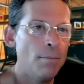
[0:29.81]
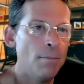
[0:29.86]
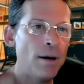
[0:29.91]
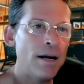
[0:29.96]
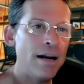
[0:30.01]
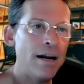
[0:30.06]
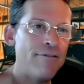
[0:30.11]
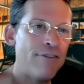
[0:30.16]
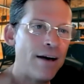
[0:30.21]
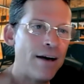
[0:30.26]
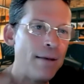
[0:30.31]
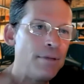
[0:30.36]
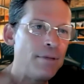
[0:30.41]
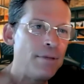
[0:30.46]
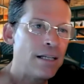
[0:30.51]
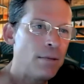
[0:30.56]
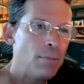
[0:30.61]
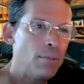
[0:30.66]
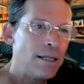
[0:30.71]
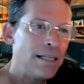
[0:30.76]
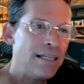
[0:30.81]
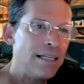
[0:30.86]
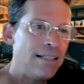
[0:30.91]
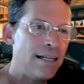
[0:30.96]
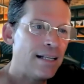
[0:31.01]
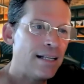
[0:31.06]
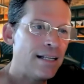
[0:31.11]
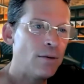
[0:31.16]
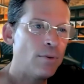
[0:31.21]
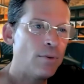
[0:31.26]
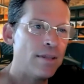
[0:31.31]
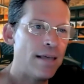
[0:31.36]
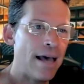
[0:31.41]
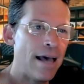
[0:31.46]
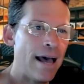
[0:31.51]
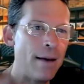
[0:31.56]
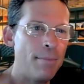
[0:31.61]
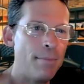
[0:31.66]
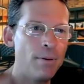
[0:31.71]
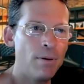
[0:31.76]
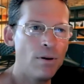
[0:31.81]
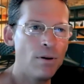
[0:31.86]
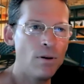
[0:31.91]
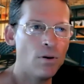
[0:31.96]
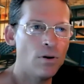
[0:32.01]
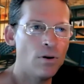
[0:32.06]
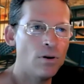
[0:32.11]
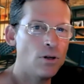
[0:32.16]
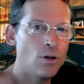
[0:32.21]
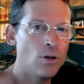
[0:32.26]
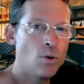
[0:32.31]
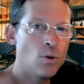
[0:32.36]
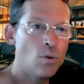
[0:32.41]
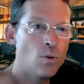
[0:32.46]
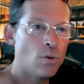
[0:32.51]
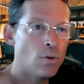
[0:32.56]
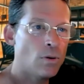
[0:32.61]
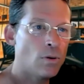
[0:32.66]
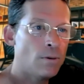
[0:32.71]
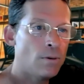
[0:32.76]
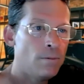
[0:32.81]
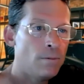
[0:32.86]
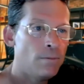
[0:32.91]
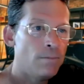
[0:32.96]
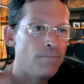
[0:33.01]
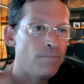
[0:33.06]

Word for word: but if I'm deliberately dealing with Apple or Google